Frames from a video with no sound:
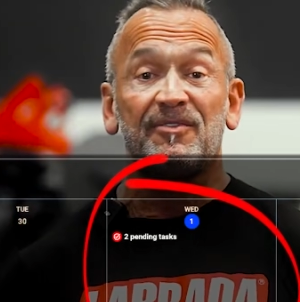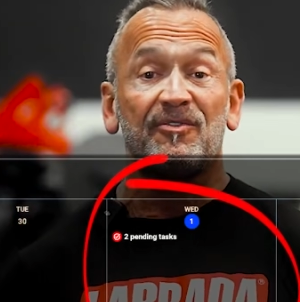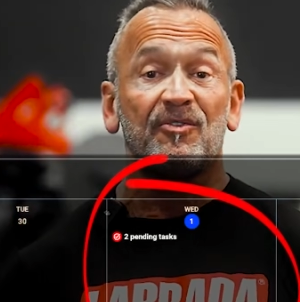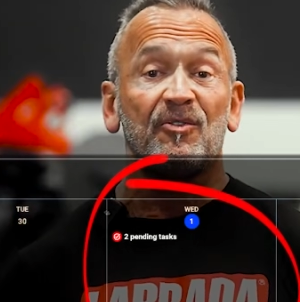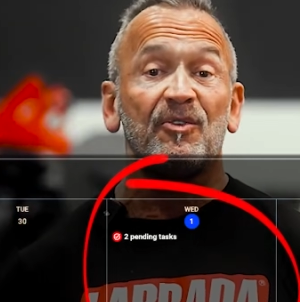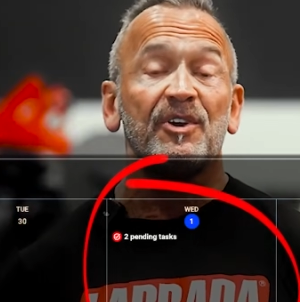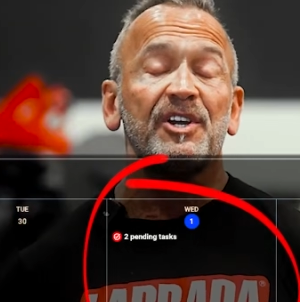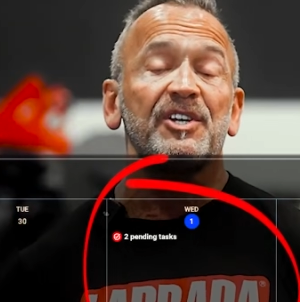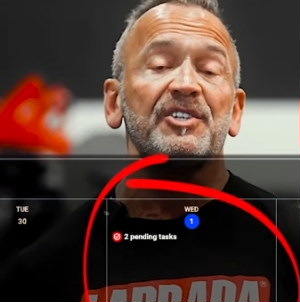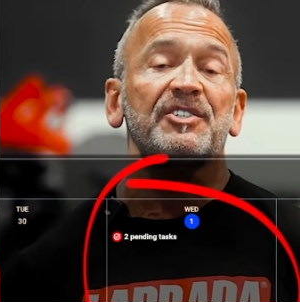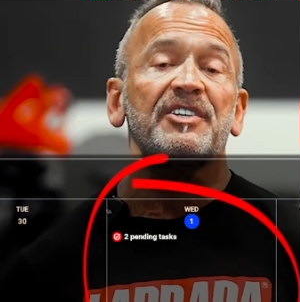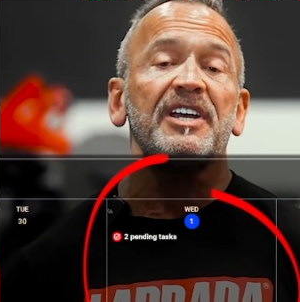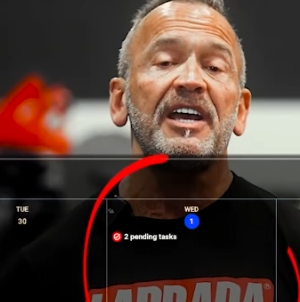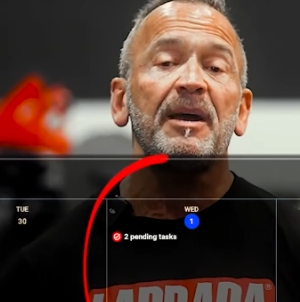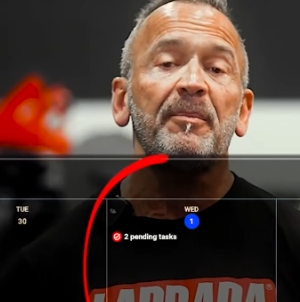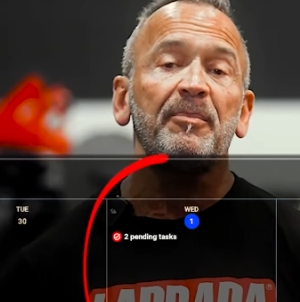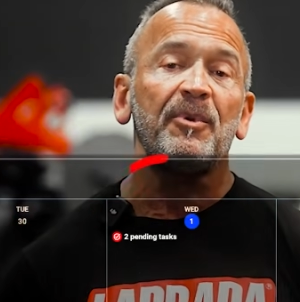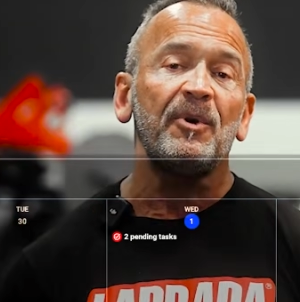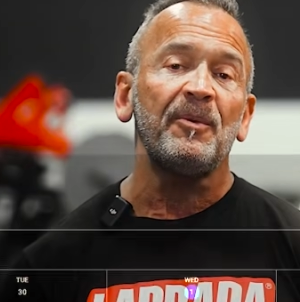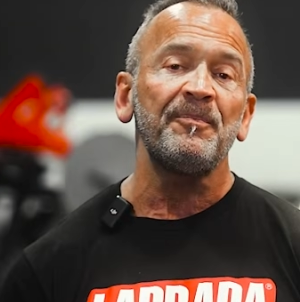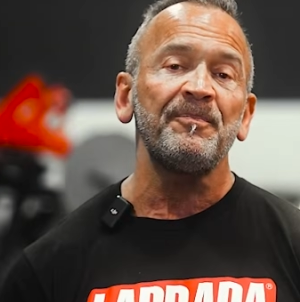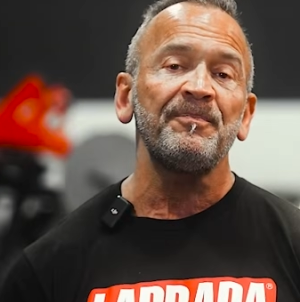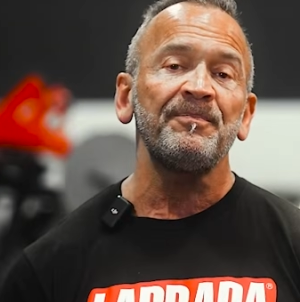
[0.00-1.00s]
for
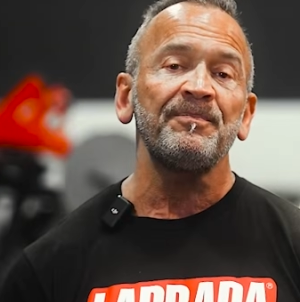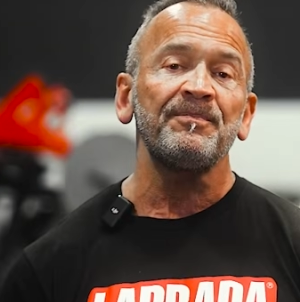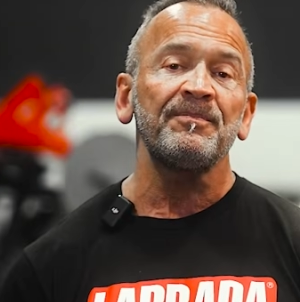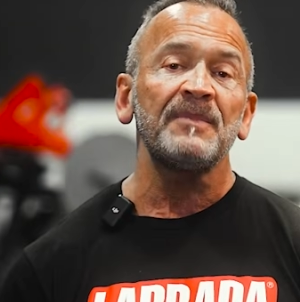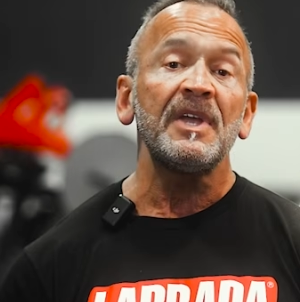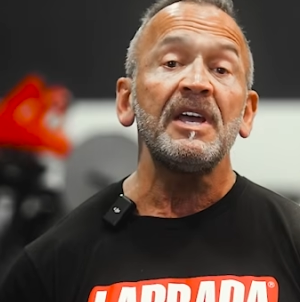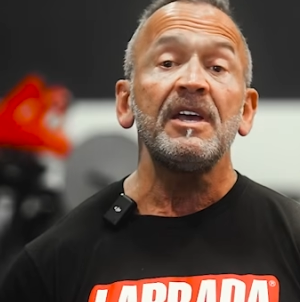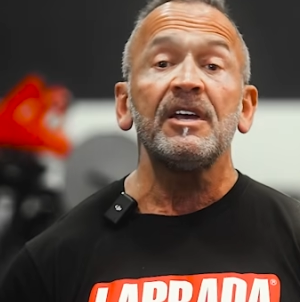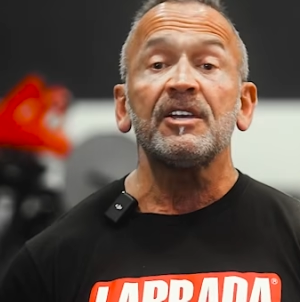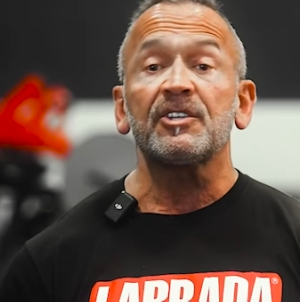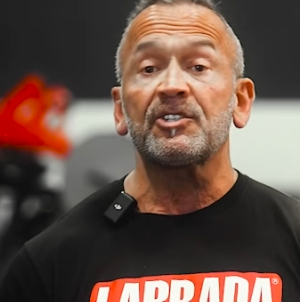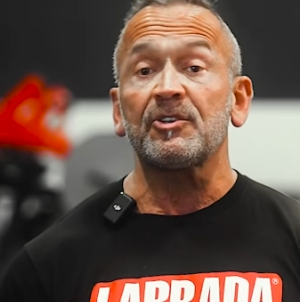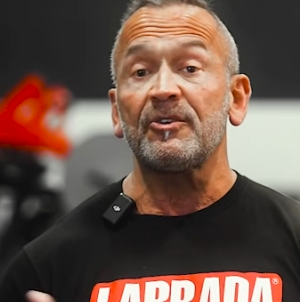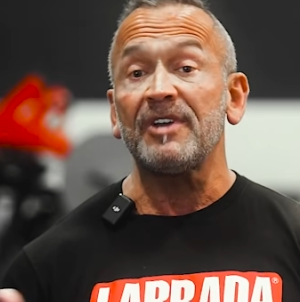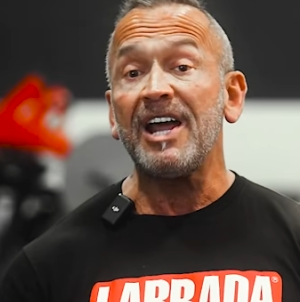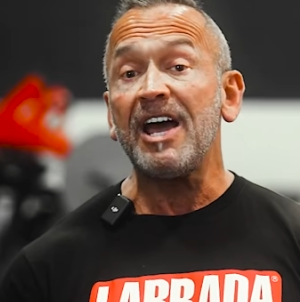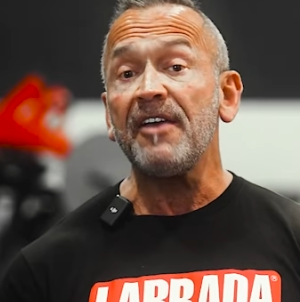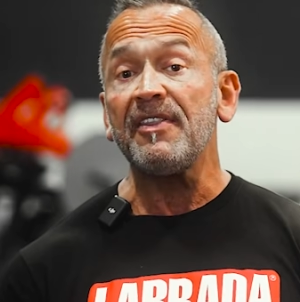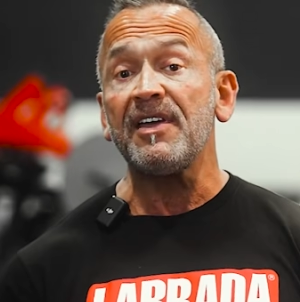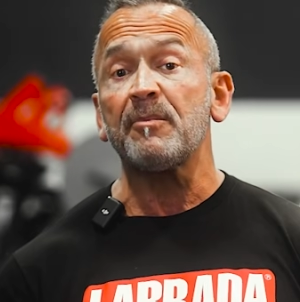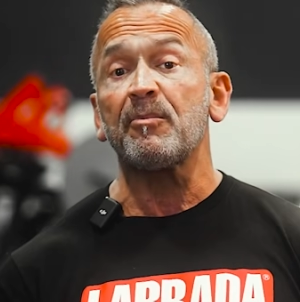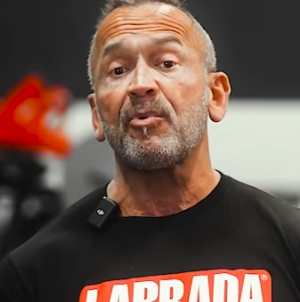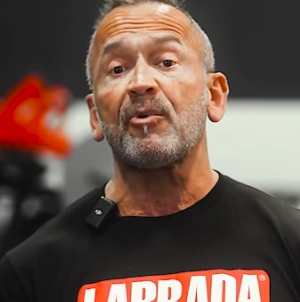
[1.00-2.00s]
example. So
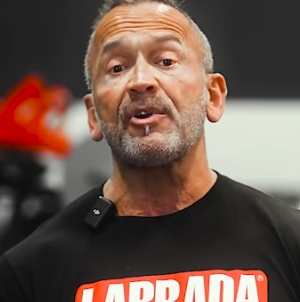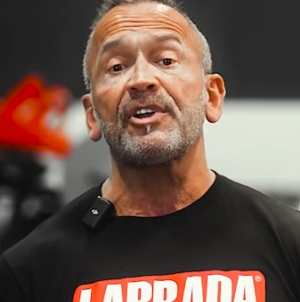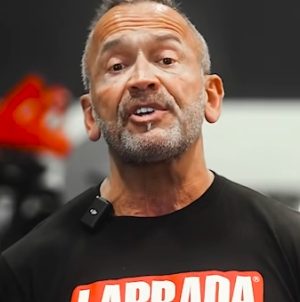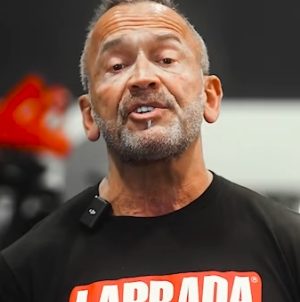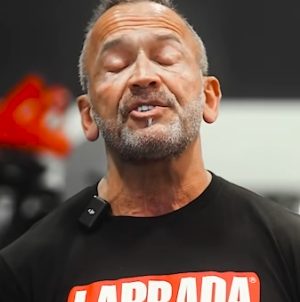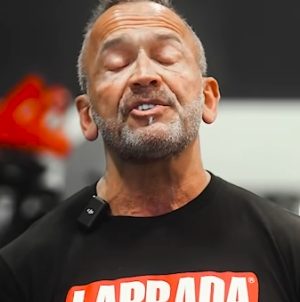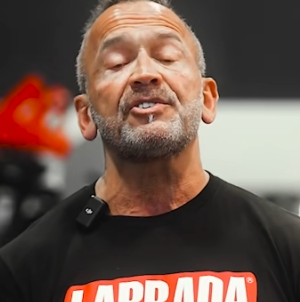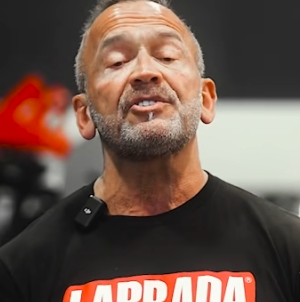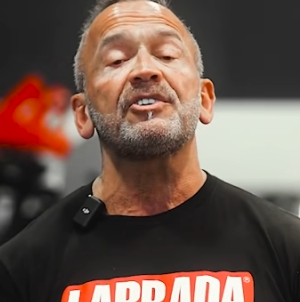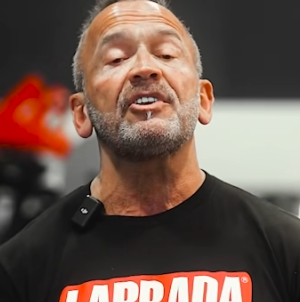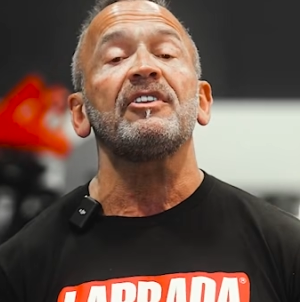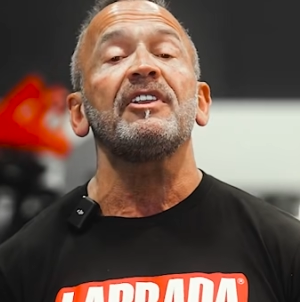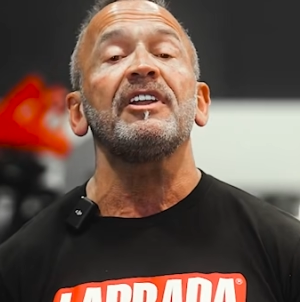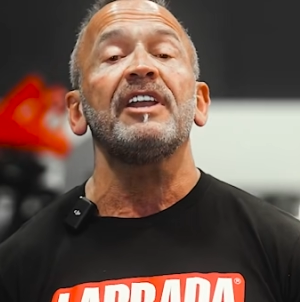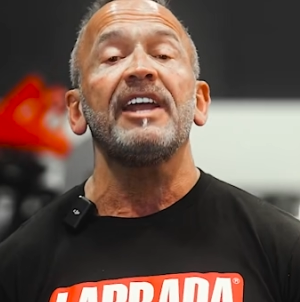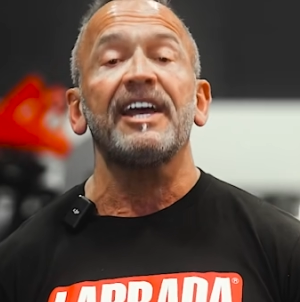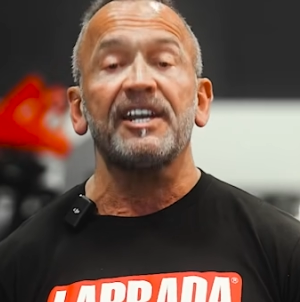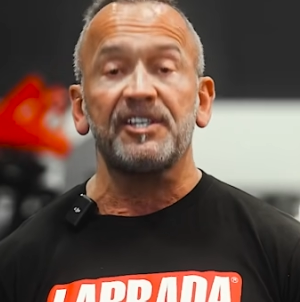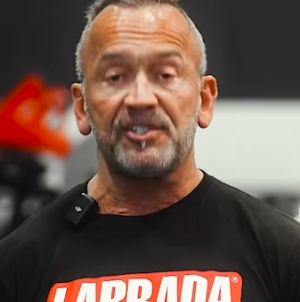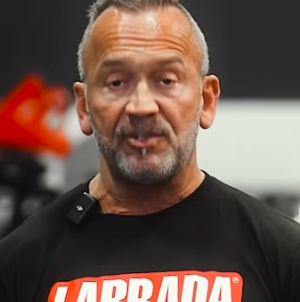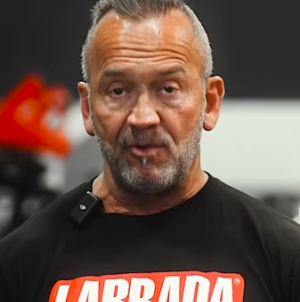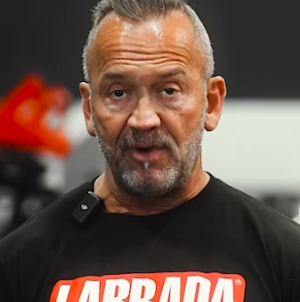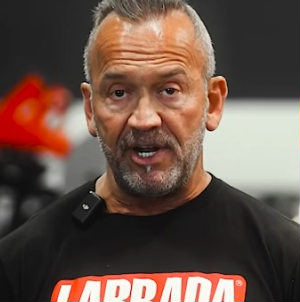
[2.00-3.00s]
now that brings us to the
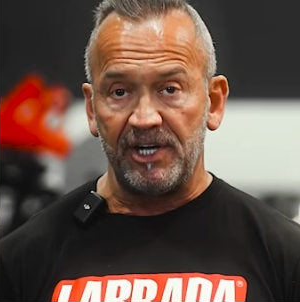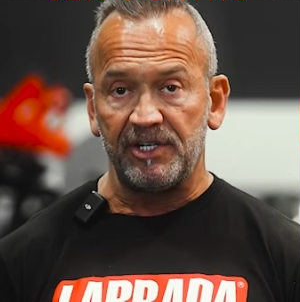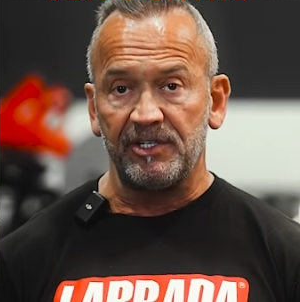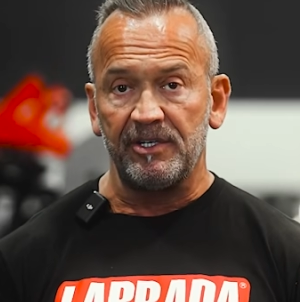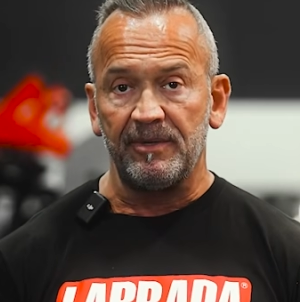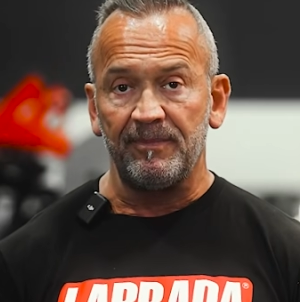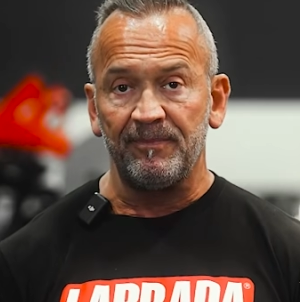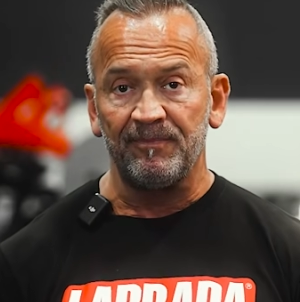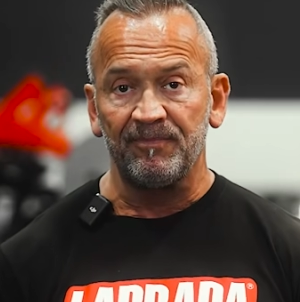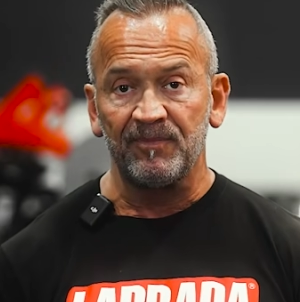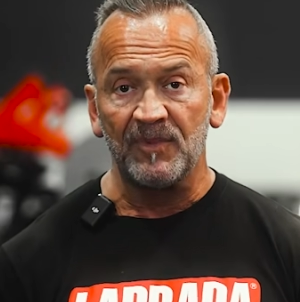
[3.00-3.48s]
next question.